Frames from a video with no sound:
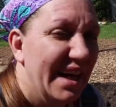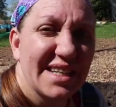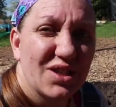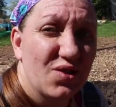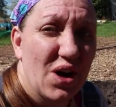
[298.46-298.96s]

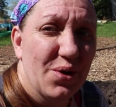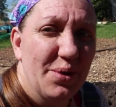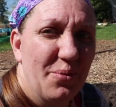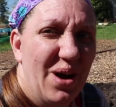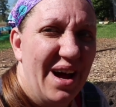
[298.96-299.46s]
like to grow
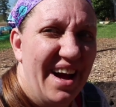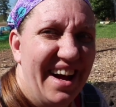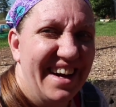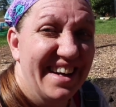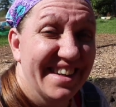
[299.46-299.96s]
and
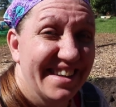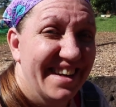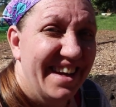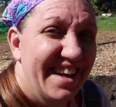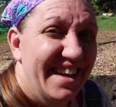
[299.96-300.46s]
why.
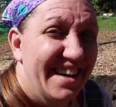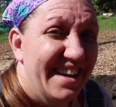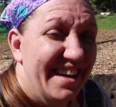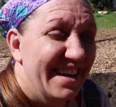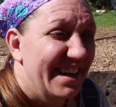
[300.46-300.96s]
And
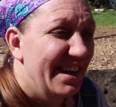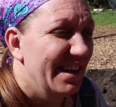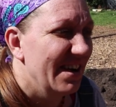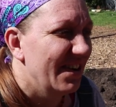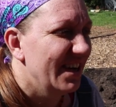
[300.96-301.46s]

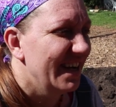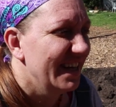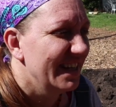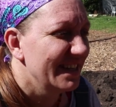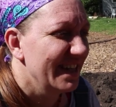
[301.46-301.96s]
you know,
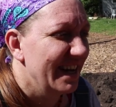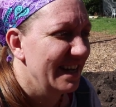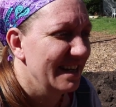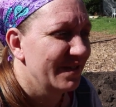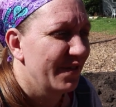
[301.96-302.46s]
this
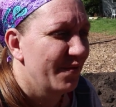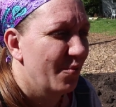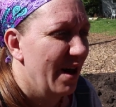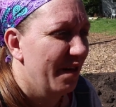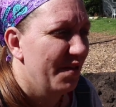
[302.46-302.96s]
lady is a
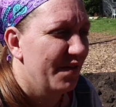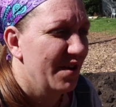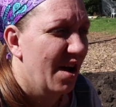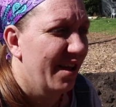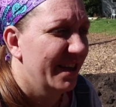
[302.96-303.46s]
wealth of
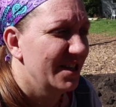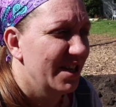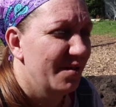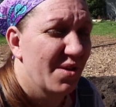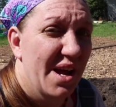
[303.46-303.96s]
knowledge,
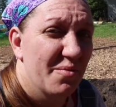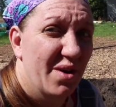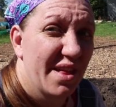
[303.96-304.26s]
and, and